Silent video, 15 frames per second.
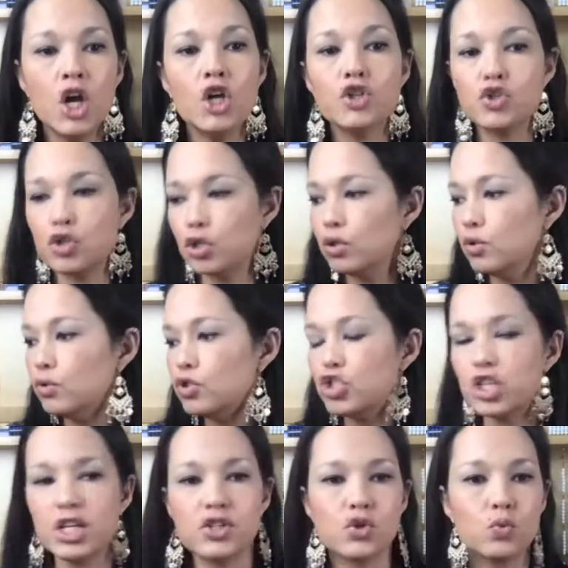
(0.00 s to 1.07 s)
to
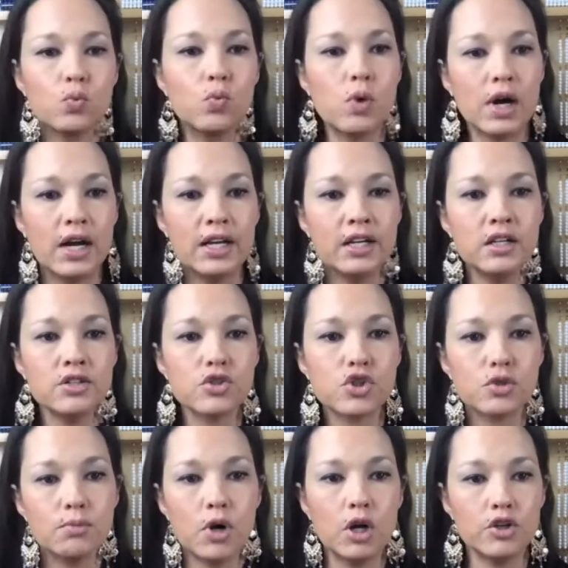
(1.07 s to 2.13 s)
just one
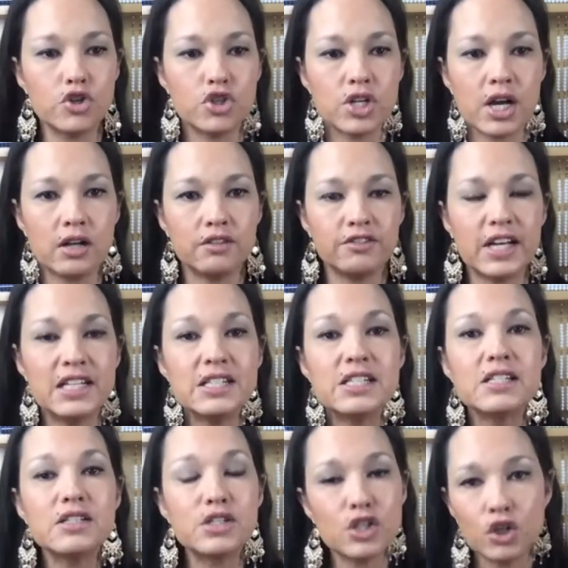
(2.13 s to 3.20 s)
small shelf and
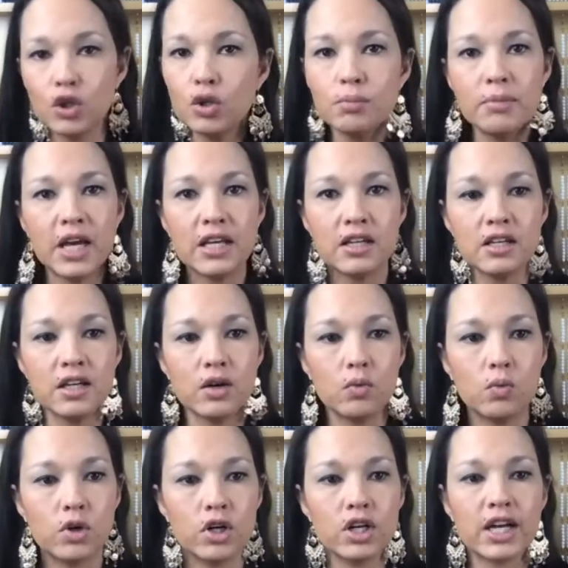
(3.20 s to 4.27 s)
still making it
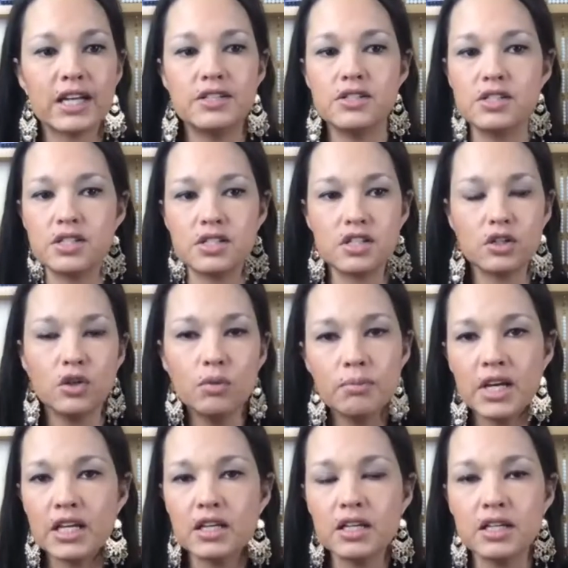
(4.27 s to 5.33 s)
work and still
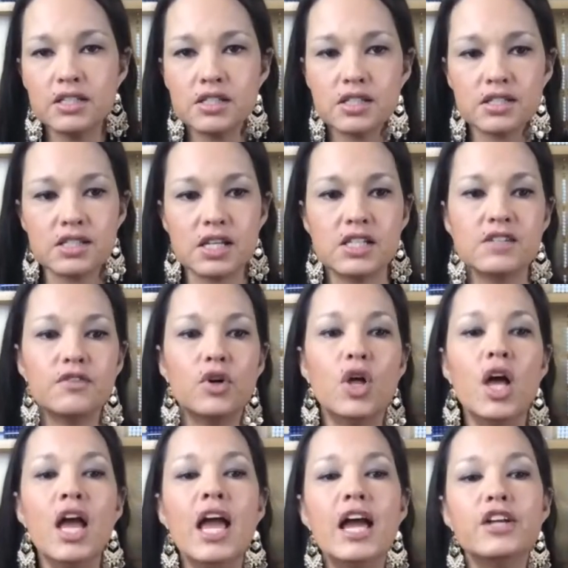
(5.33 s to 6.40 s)
making it successful,
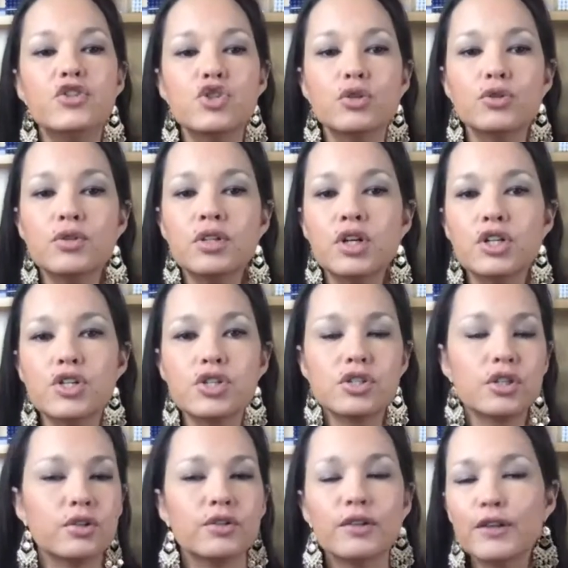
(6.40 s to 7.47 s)
and children are
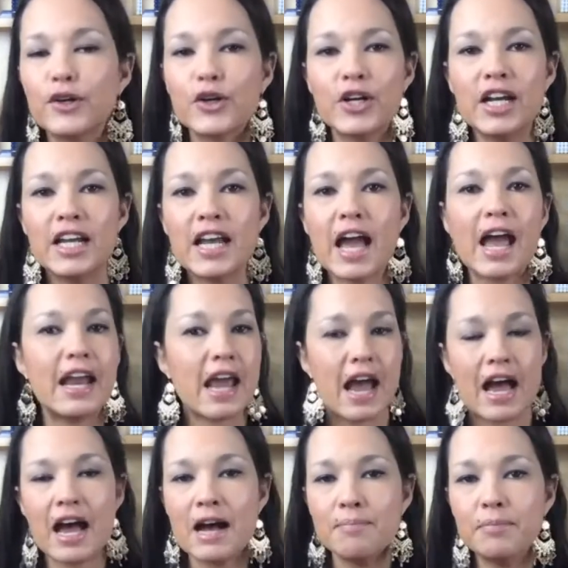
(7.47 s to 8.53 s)
still learning and
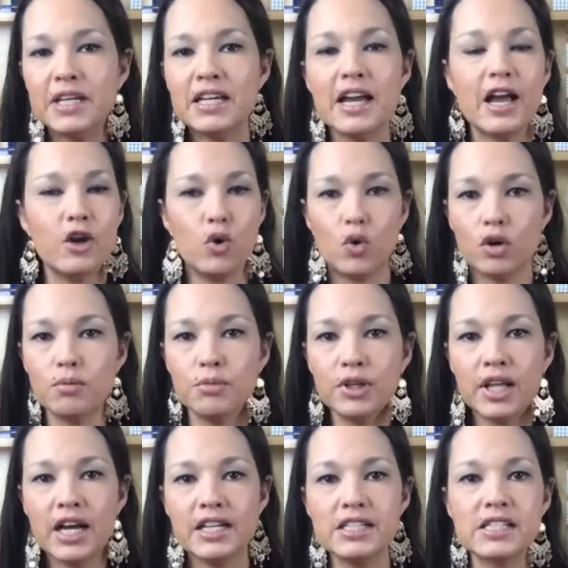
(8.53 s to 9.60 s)
happy and
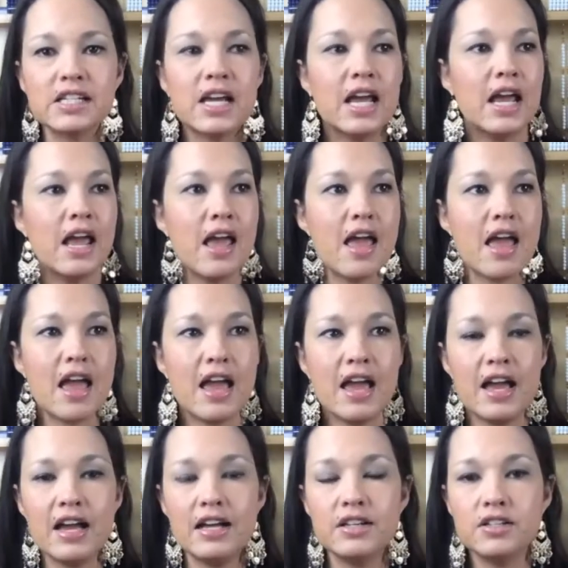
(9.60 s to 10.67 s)
normalized.
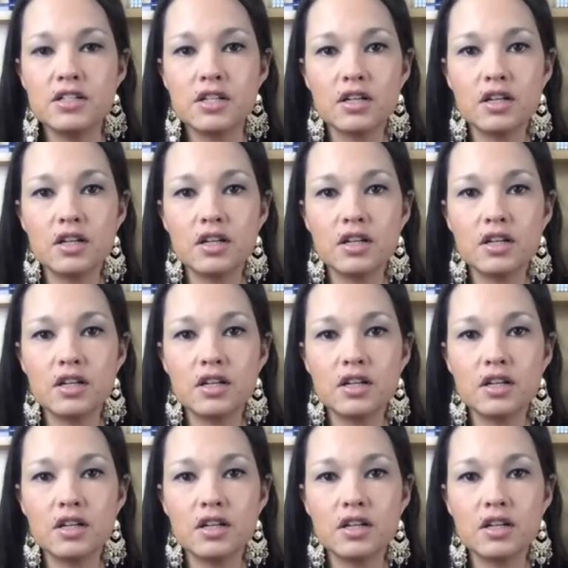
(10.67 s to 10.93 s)
and